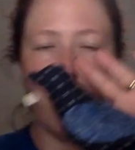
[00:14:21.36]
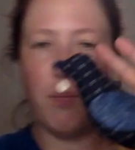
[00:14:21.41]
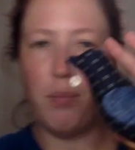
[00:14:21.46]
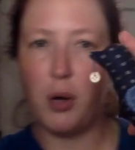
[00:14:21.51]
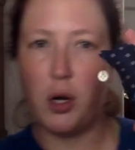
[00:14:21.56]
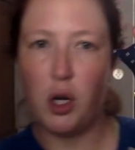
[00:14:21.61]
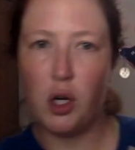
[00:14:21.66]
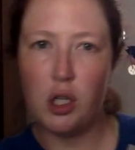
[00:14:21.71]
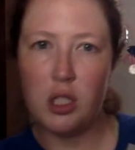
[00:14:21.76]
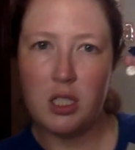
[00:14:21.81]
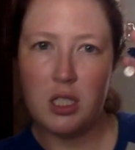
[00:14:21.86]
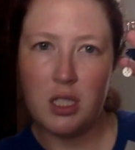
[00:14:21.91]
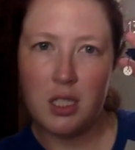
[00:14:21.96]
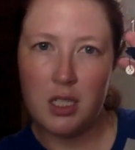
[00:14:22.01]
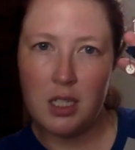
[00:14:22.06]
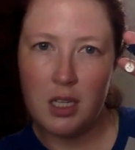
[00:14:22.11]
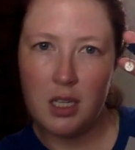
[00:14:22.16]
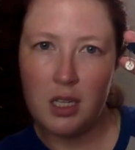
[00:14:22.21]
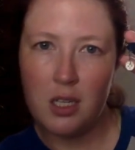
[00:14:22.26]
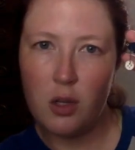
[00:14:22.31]

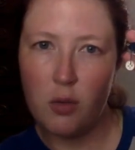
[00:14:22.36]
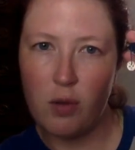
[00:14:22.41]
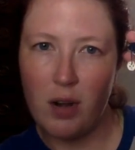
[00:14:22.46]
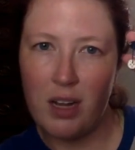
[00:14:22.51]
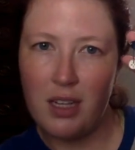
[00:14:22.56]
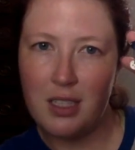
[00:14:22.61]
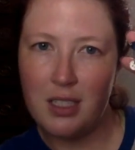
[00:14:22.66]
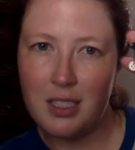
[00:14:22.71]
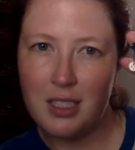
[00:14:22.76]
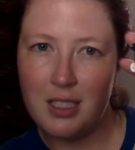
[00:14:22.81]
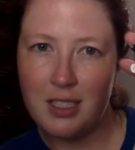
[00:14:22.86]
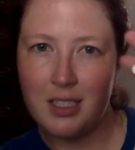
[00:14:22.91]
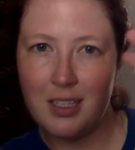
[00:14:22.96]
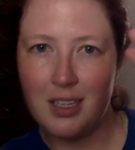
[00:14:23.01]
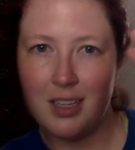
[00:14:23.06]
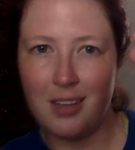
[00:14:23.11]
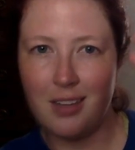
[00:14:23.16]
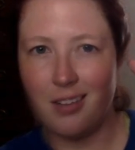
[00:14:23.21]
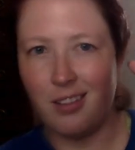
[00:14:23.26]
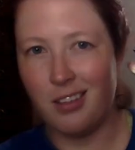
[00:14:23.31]
birds, wrens?
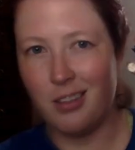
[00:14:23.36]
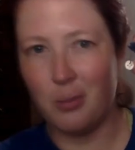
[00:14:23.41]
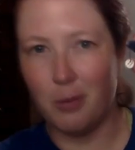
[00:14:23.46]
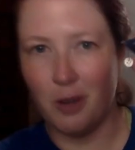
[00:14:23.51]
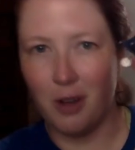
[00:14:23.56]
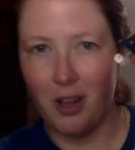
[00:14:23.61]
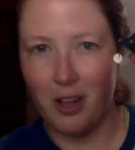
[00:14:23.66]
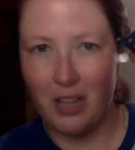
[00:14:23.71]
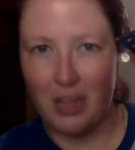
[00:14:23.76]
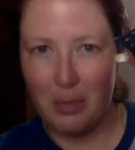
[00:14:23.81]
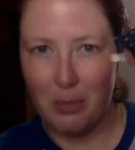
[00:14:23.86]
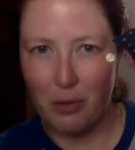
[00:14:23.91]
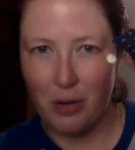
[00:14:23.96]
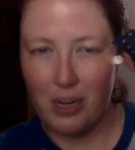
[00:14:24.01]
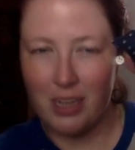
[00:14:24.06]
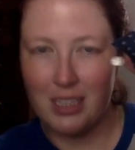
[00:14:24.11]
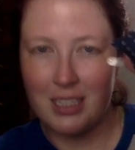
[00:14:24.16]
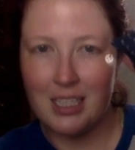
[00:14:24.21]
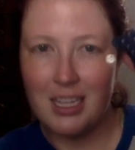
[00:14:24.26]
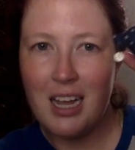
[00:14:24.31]
I guess we're calling them
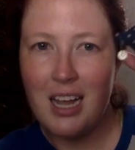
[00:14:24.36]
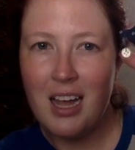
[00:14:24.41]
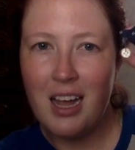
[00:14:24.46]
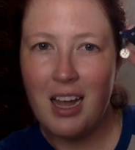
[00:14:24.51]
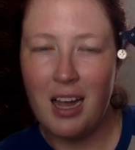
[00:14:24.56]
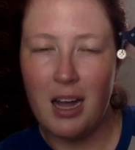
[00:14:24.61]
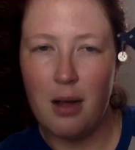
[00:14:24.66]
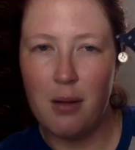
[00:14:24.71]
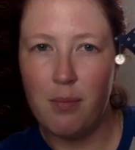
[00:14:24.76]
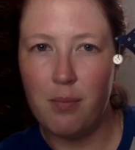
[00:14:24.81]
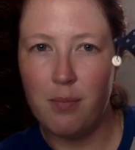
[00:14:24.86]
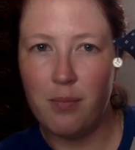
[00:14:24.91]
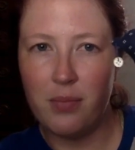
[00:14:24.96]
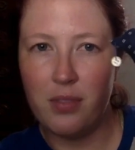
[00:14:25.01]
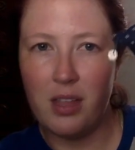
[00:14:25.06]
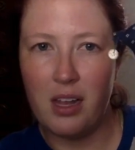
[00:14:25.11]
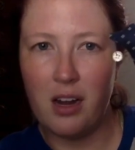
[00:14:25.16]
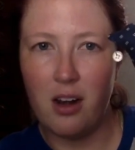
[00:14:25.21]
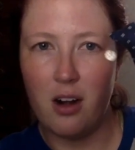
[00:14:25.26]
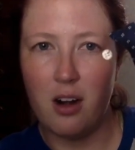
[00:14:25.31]
wrens.
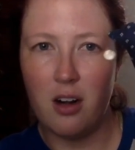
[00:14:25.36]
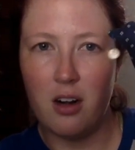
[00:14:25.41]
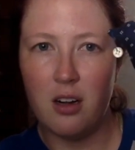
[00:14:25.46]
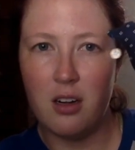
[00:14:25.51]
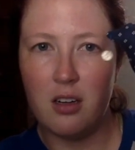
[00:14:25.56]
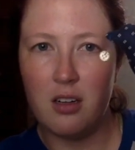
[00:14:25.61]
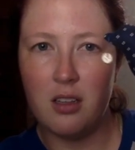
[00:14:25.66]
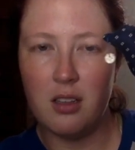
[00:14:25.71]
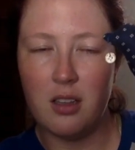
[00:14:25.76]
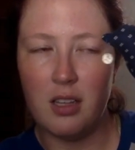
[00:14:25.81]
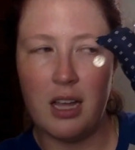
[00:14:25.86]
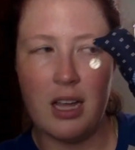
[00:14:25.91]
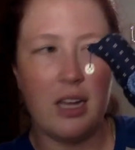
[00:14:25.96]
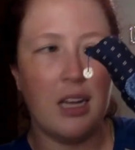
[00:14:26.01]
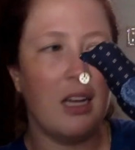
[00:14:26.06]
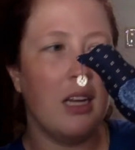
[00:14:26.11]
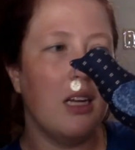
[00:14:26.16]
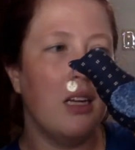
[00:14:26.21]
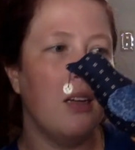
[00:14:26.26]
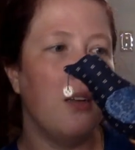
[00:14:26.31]
They are
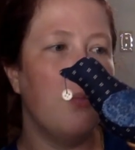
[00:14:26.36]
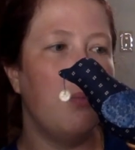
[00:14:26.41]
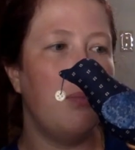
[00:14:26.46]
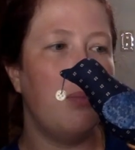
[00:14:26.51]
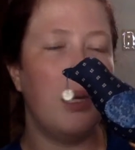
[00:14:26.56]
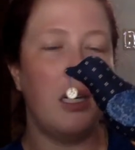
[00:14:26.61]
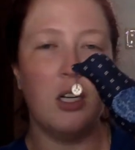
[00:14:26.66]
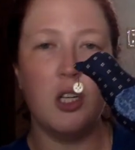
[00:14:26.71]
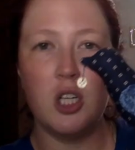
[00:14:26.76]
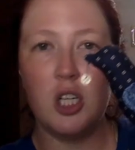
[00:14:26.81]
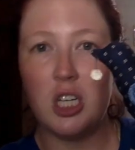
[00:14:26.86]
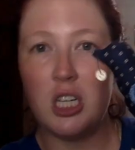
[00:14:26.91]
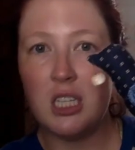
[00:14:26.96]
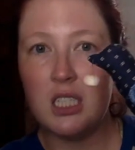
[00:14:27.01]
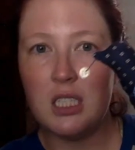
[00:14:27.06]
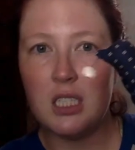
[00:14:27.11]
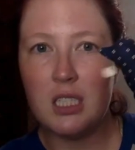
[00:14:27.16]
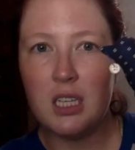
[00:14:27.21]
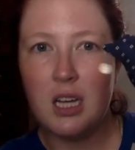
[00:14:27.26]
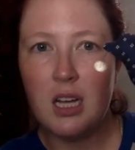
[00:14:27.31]
pin
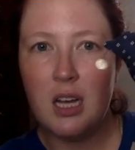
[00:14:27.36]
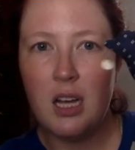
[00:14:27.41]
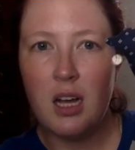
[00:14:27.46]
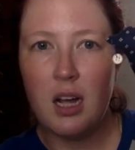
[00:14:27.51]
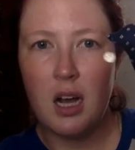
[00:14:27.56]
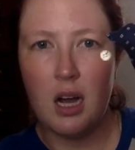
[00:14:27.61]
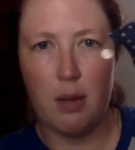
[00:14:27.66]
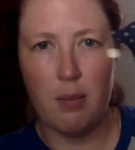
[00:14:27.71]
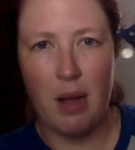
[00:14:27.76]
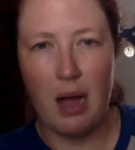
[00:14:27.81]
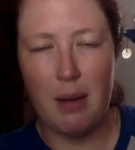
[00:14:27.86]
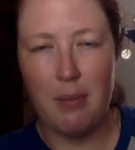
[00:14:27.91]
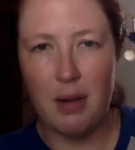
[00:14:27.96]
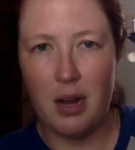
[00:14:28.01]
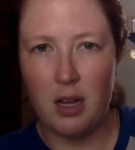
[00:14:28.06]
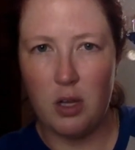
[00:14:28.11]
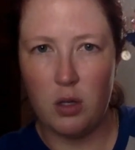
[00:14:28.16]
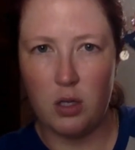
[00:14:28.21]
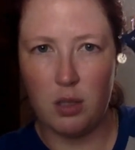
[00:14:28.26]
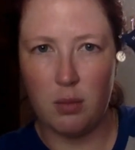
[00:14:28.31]
cushions. I'm
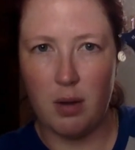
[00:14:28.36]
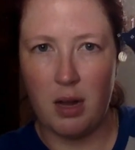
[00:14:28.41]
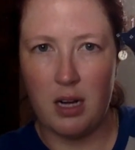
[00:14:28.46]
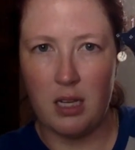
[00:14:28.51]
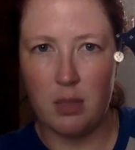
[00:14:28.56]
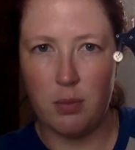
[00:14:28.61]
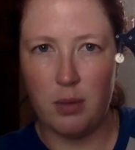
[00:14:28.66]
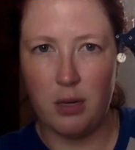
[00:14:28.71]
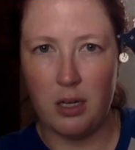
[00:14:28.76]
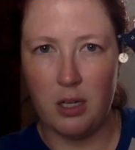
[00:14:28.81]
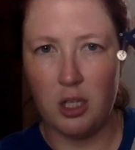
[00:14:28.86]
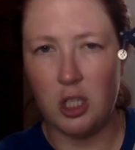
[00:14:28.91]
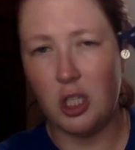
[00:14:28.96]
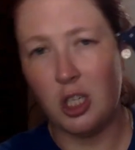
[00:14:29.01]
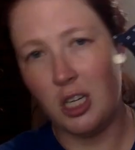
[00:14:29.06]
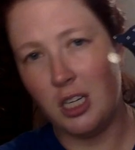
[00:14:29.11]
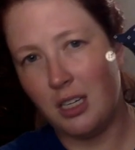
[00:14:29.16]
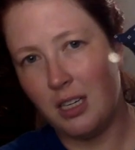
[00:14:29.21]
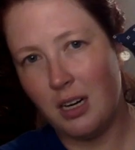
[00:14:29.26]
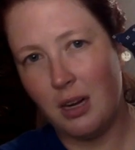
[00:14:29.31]
not using mine as a pin
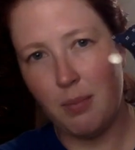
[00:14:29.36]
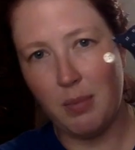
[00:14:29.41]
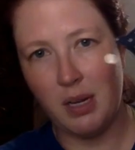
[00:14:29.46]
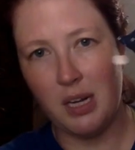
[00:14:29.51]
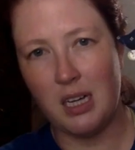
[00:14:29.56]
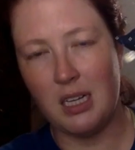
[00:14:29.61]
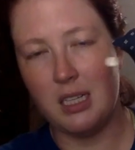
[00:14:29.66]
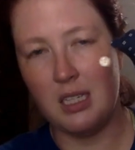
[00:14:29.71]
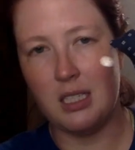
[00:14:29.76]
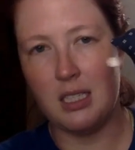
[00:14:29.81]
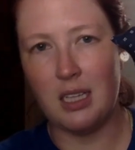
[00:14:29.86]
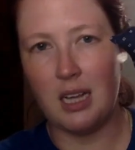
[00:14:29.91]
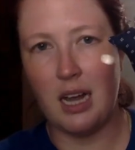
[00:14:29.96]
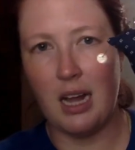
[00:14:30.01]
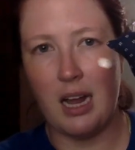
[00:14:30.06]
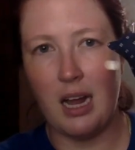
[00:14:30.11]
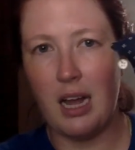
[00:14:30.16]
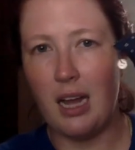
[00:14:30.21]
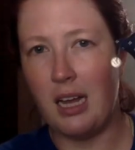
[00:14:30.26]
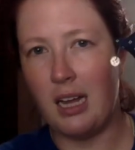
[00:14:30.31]
cushion because
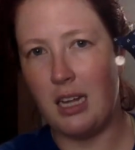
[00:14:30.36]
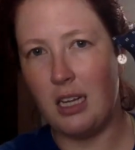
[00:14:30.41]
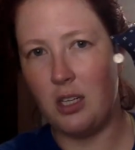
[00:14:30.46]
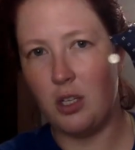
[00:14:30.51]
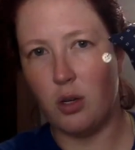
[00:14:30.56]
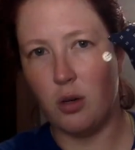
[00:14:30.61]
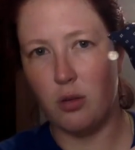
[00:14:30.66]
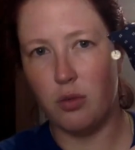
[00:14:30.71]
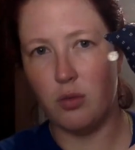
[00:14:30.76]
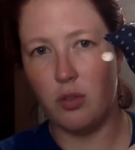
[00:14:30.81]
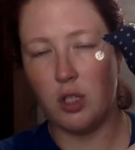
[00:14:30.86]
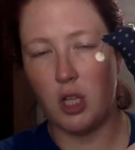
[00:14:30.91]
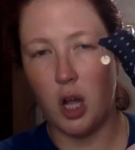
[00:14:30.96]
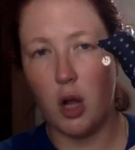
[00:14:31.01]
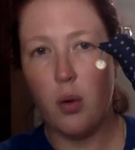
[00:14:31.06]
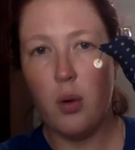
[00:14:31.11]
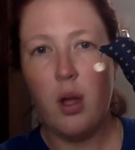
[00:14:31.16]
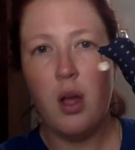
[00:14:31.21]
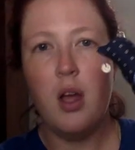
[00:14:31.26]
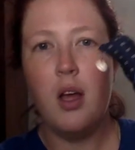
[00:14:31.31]
I don't sew.